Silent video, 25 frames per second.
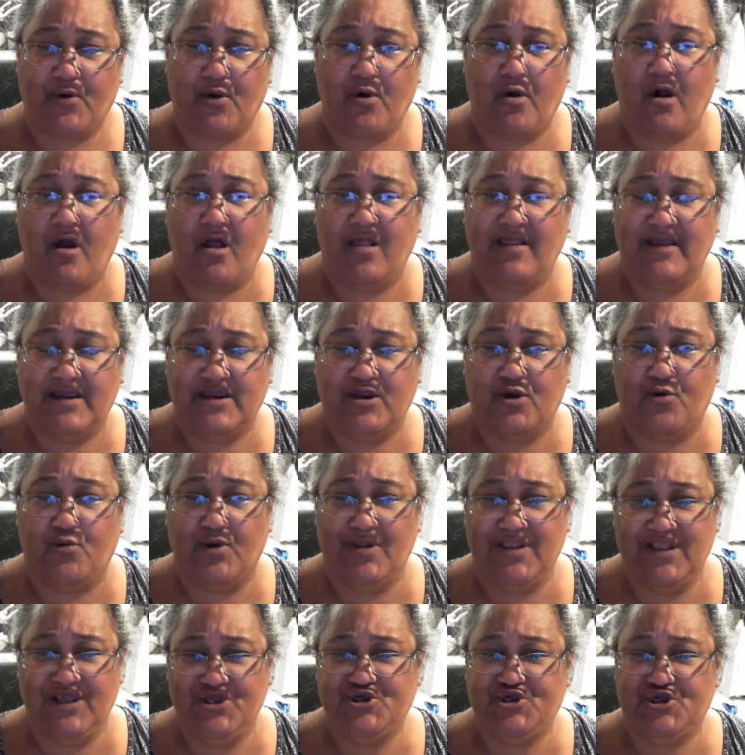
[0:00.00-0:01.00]
all in a
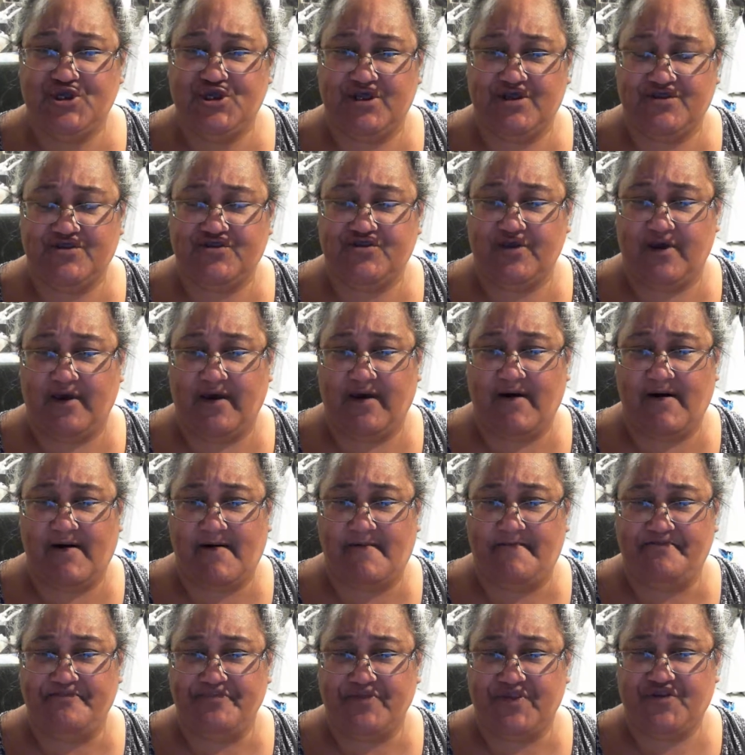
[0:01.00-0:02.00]
religious
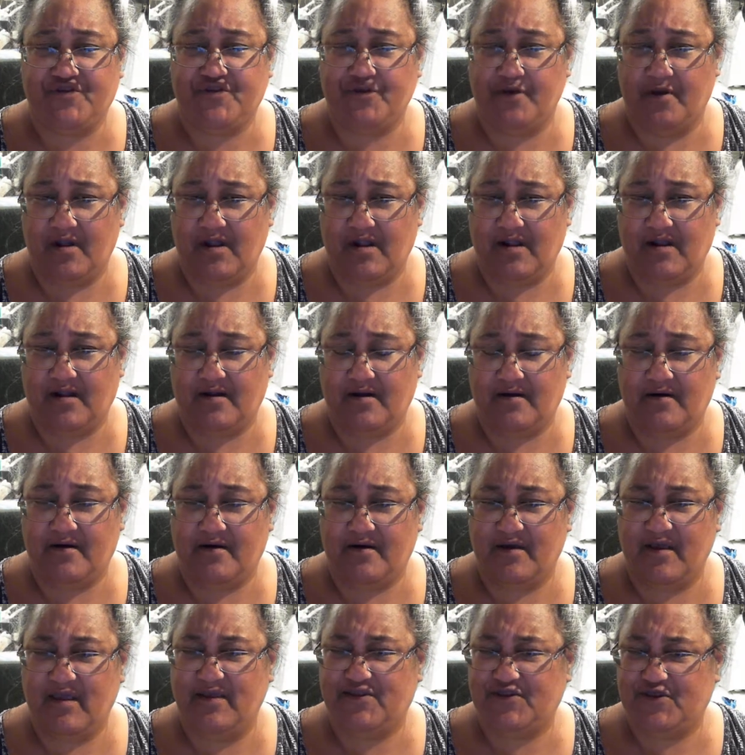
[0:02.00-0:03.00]

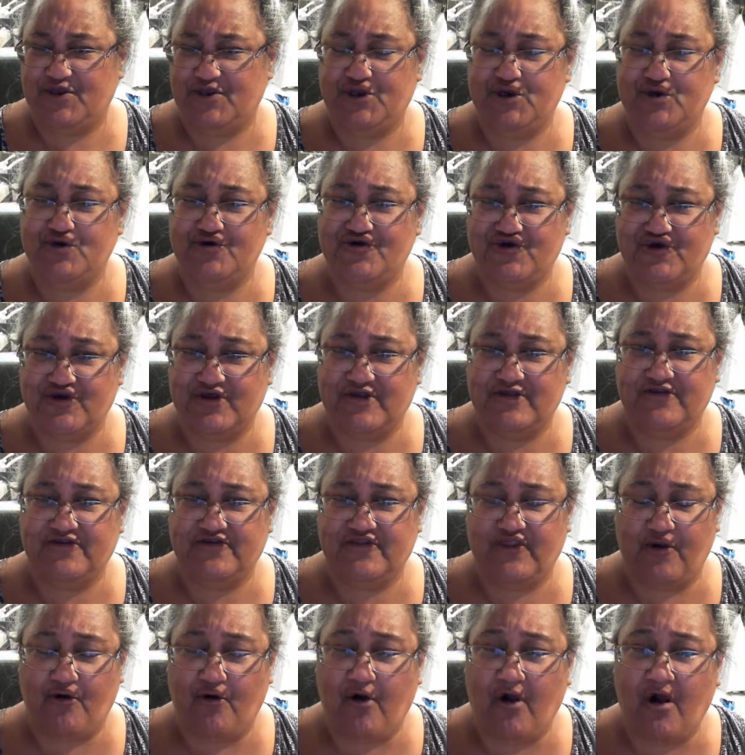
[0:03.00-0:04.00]
institutions.
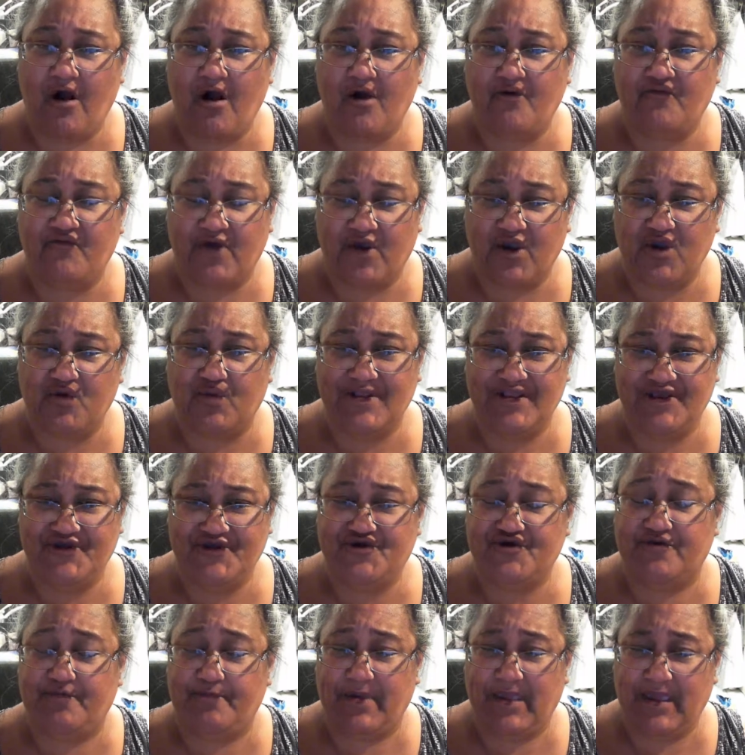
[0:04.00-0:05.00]
They're all very
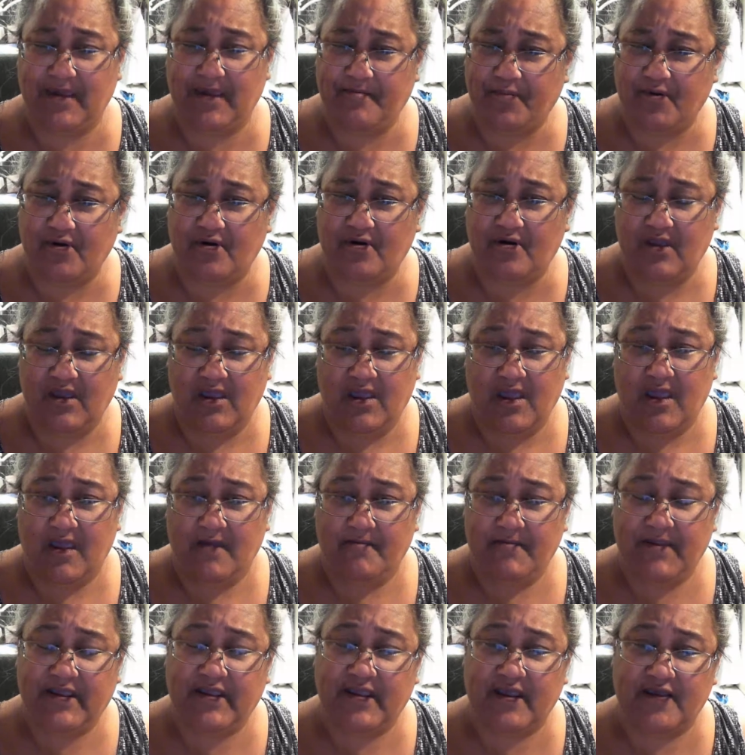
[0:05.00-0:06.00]
religious people.
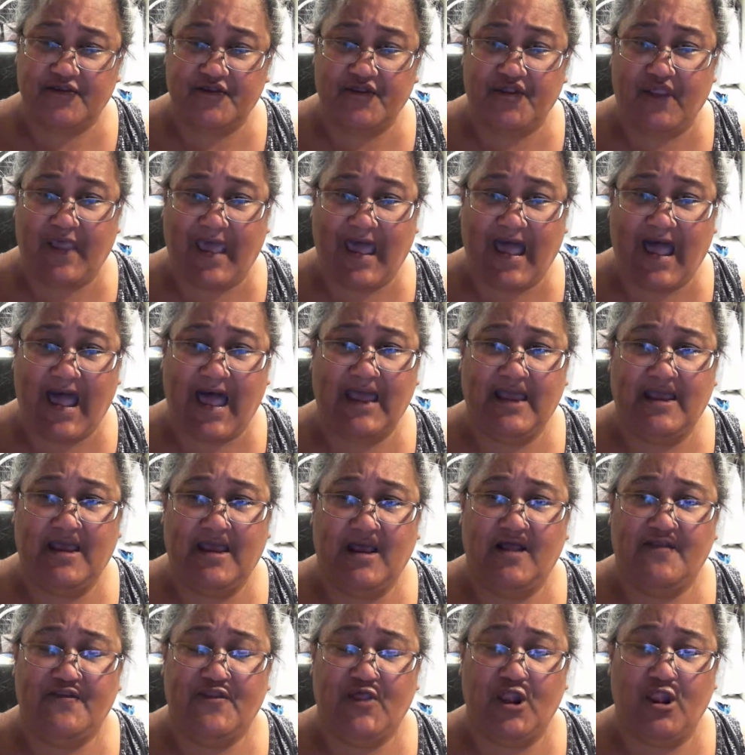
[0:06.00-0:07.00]
Because of that,
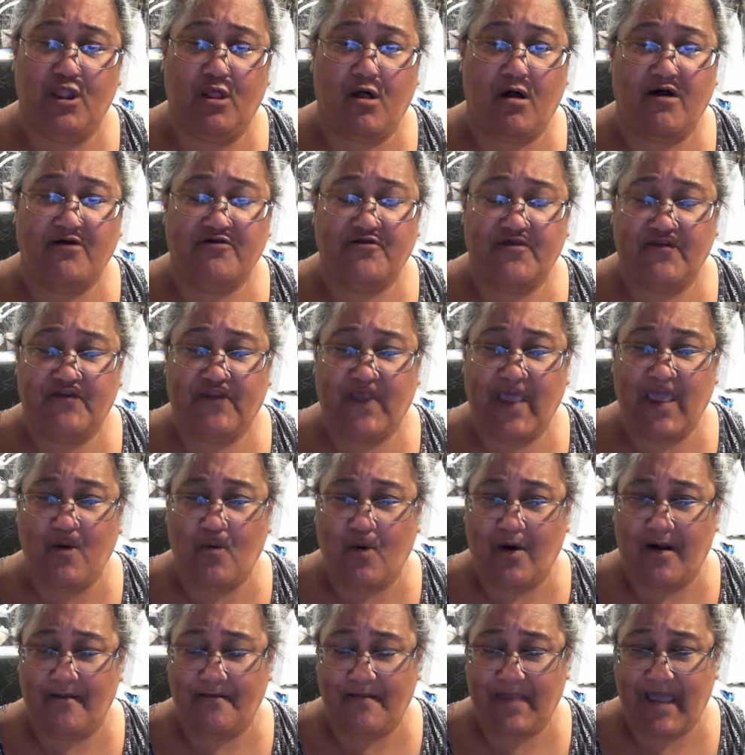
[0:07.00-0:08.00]
the laws that they
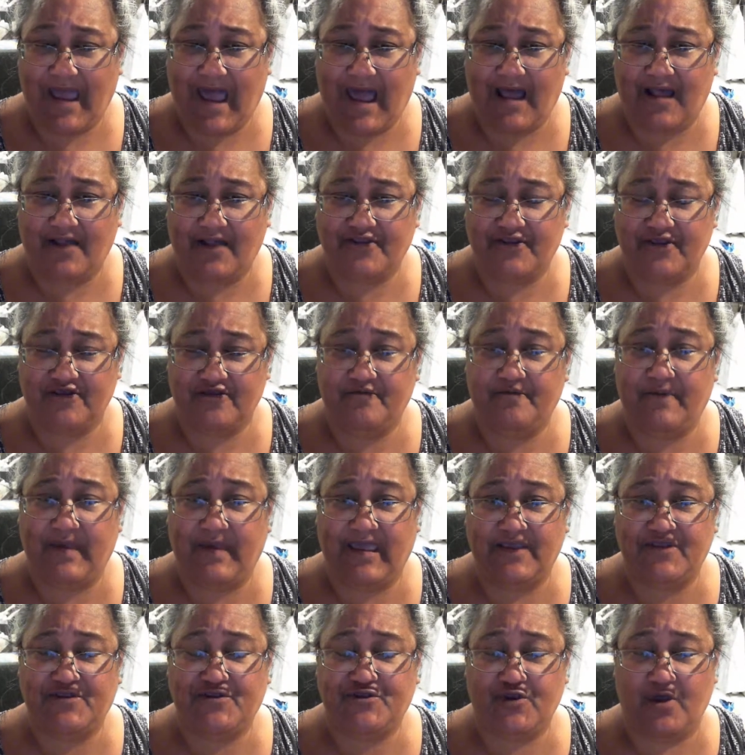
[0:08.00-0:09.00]
want passed is
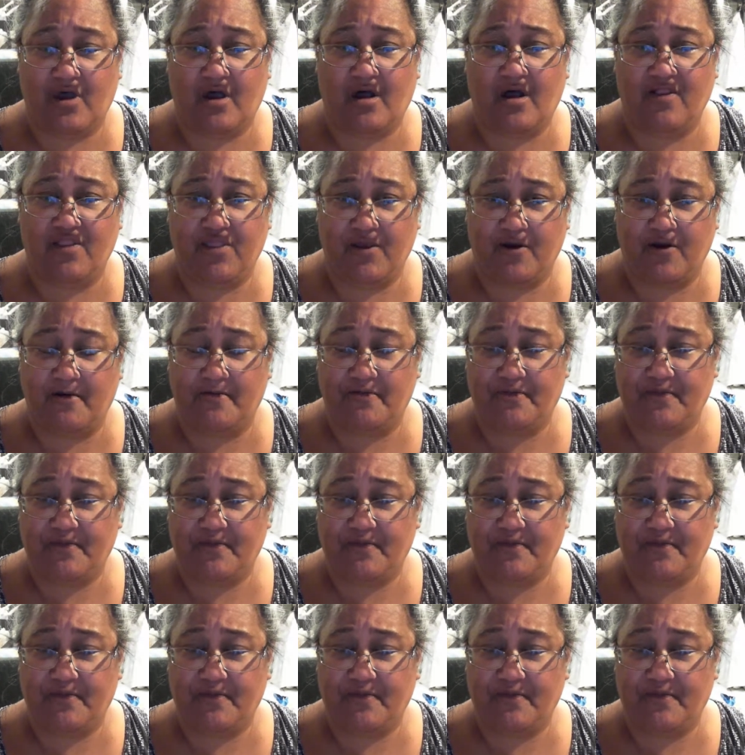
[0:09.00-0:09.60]
based on their